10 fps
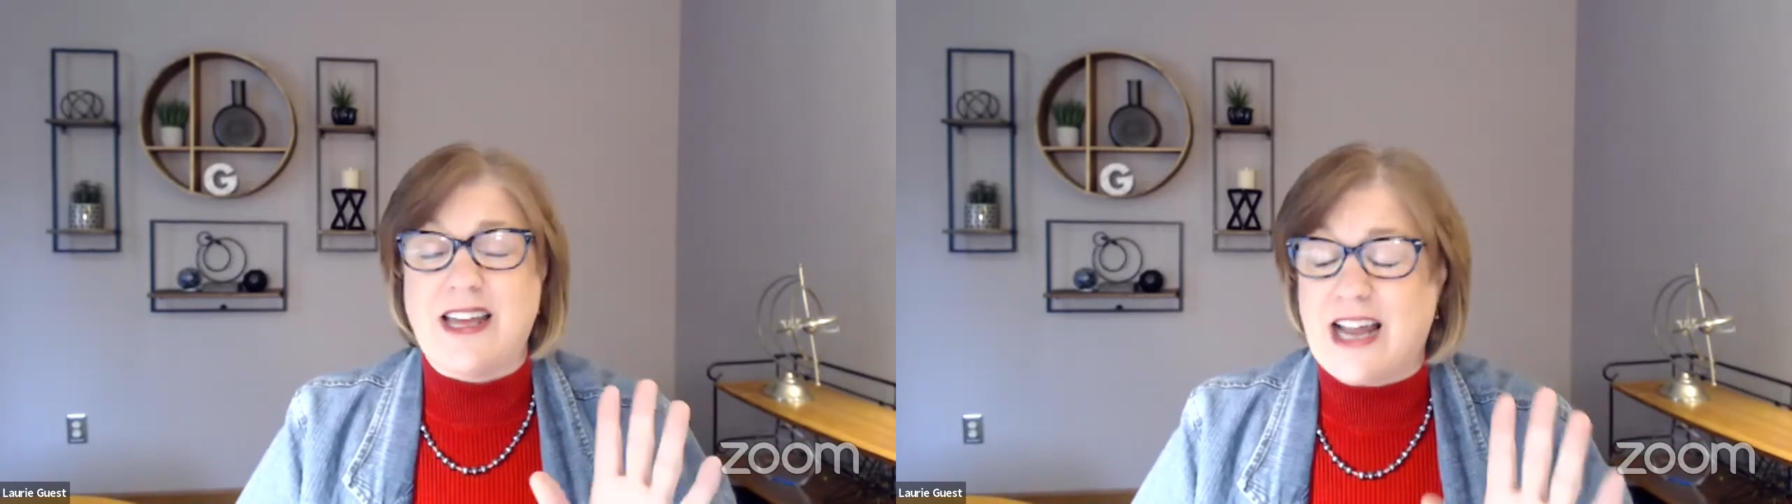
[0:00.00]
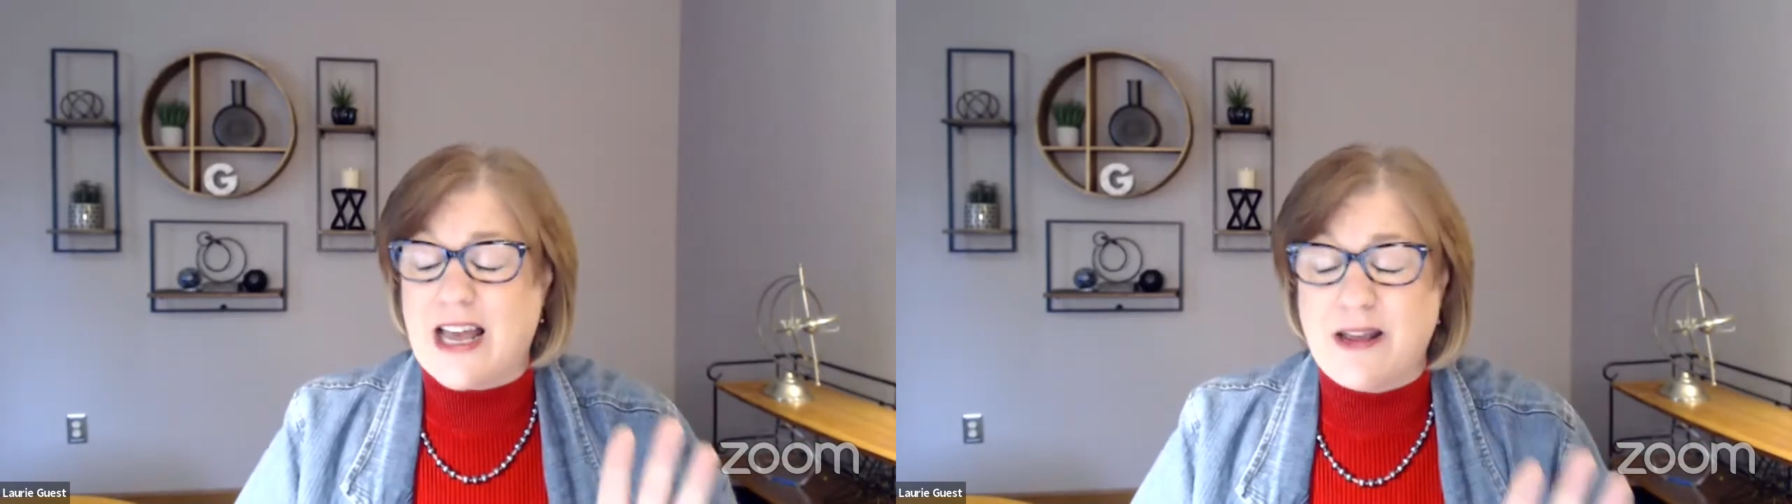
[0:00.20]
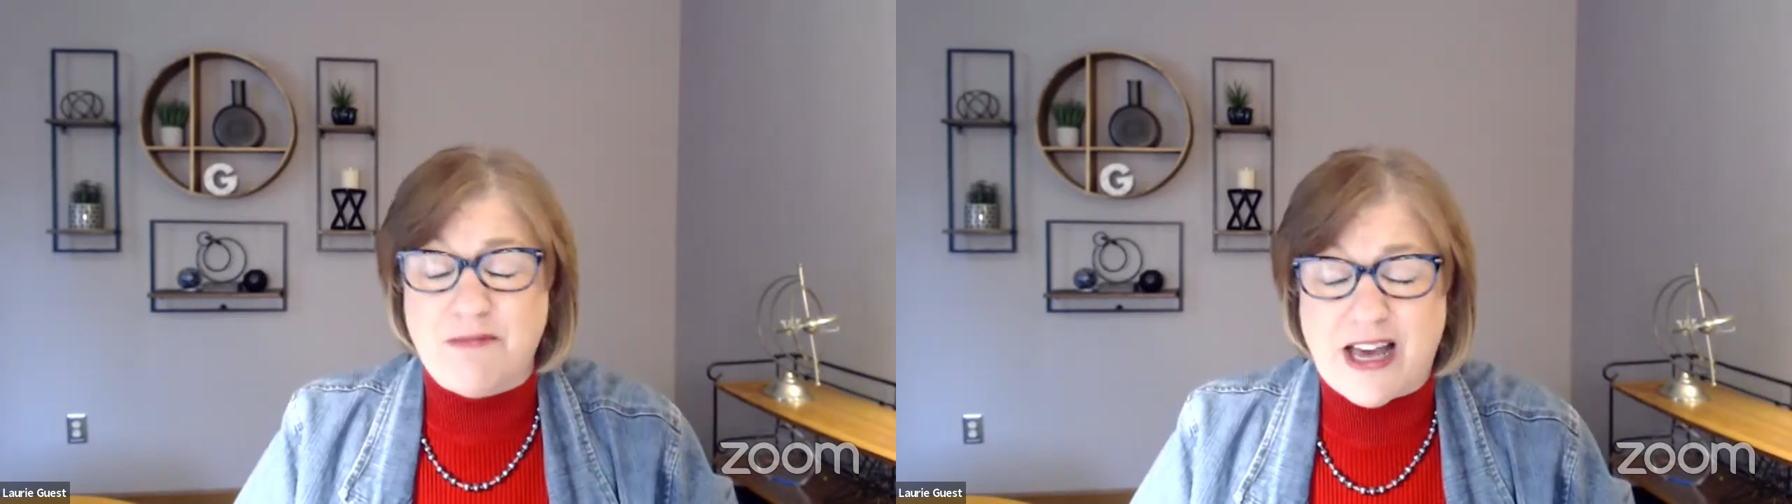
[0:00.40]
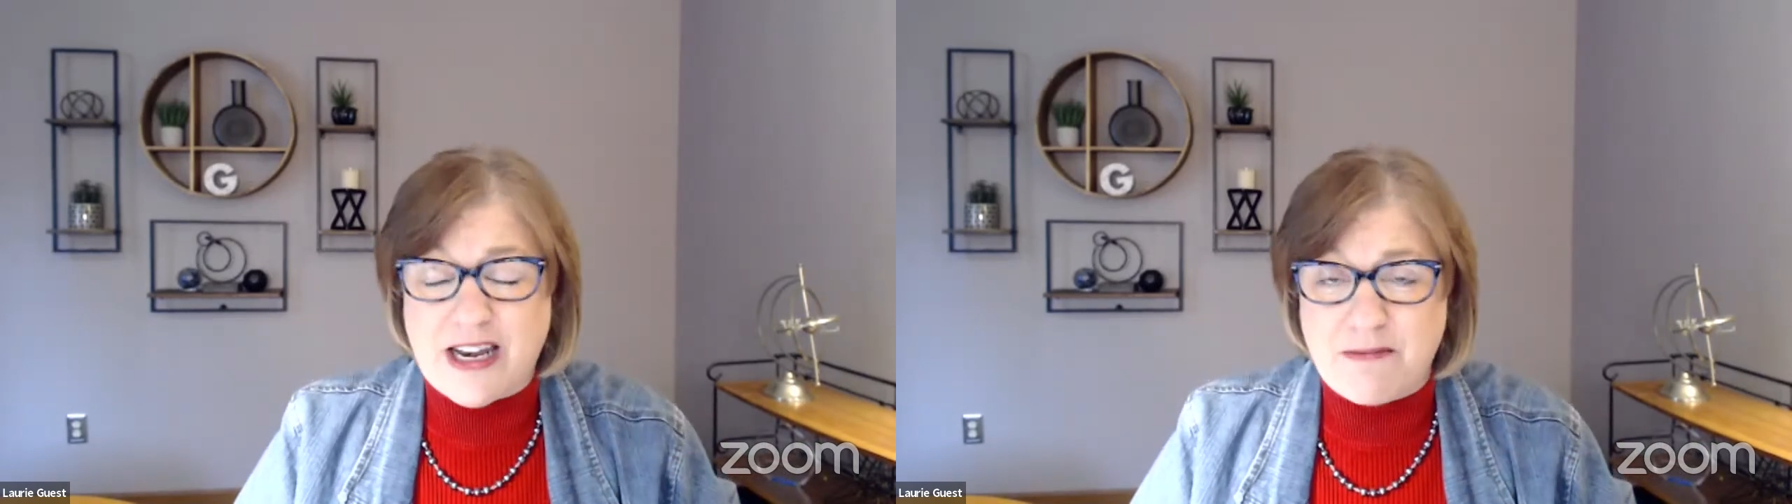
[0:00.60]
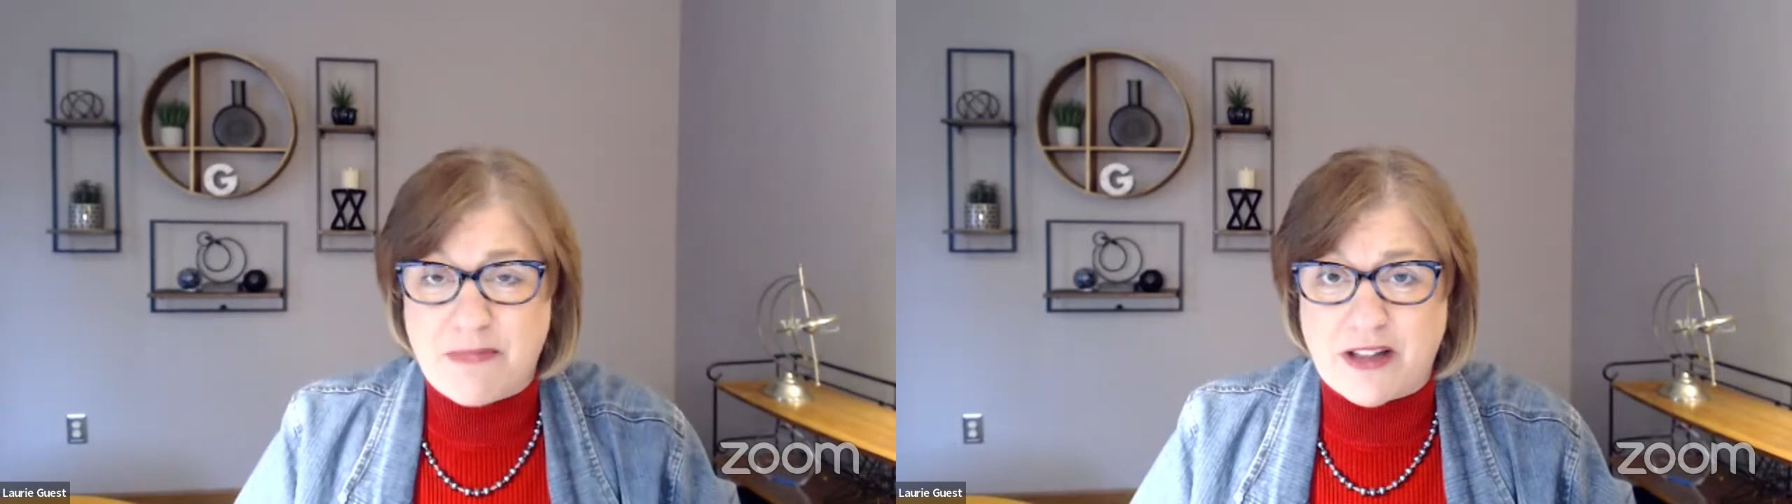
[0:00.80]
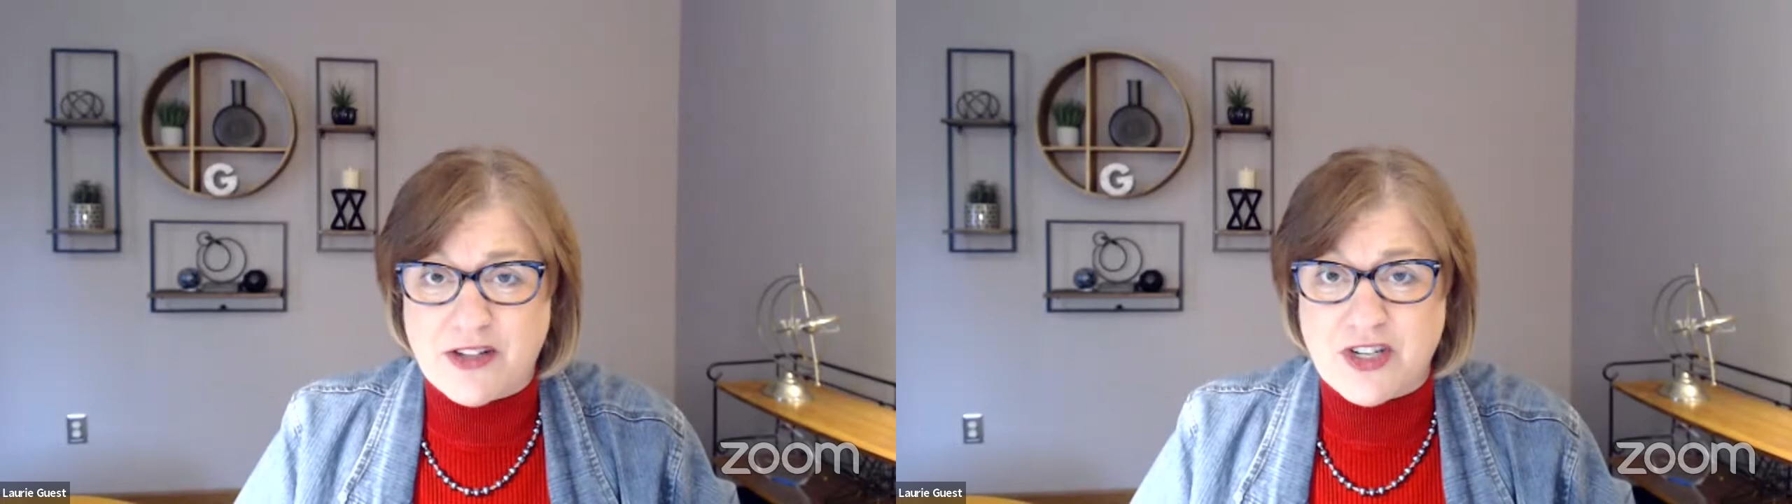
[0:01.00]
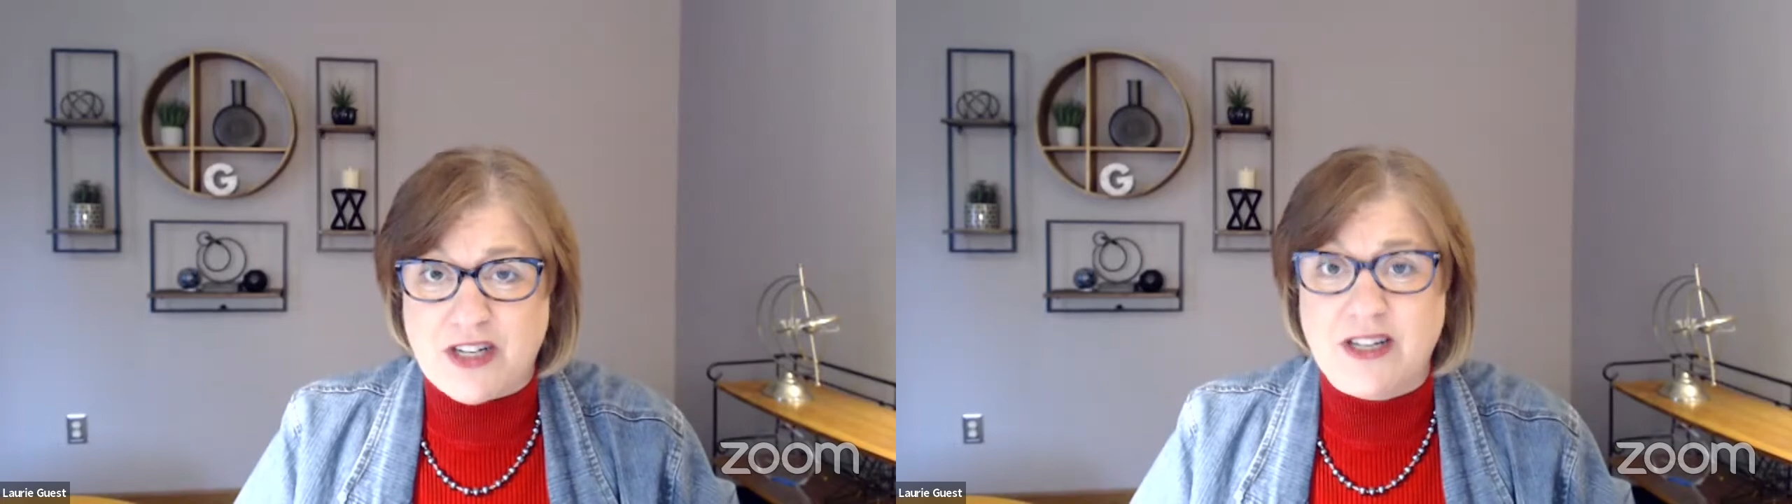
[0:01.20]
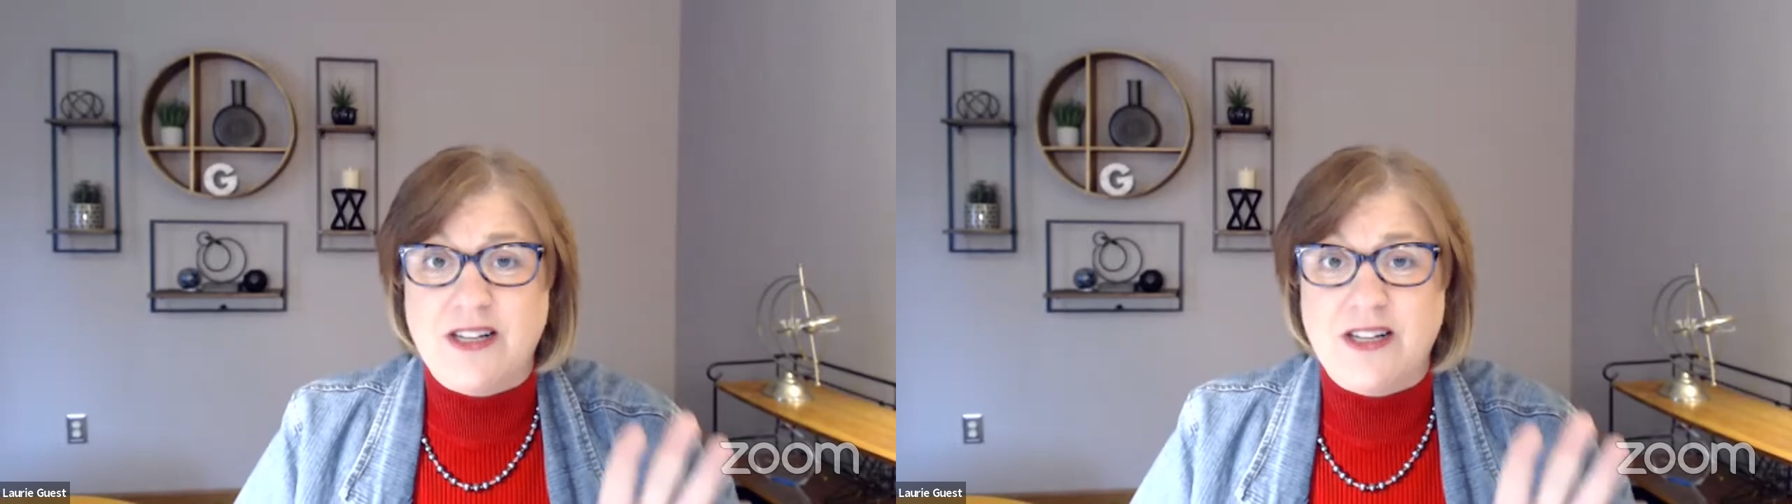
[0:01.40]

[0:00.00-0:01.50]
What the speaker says: and I am not embellishing,